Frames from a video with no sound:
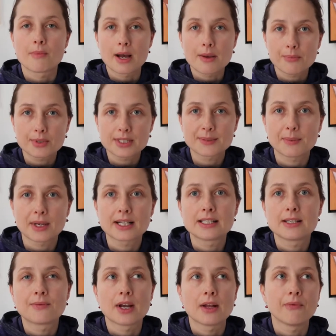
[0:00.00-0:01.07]
my
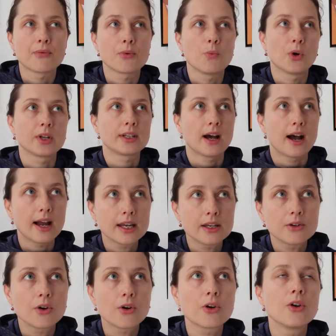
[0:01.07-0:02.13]
perspective and from what I
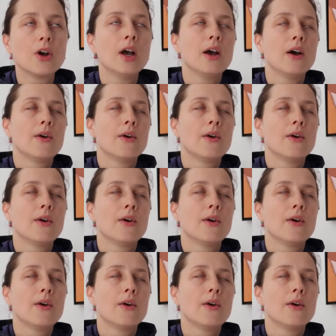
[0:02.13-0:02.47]
know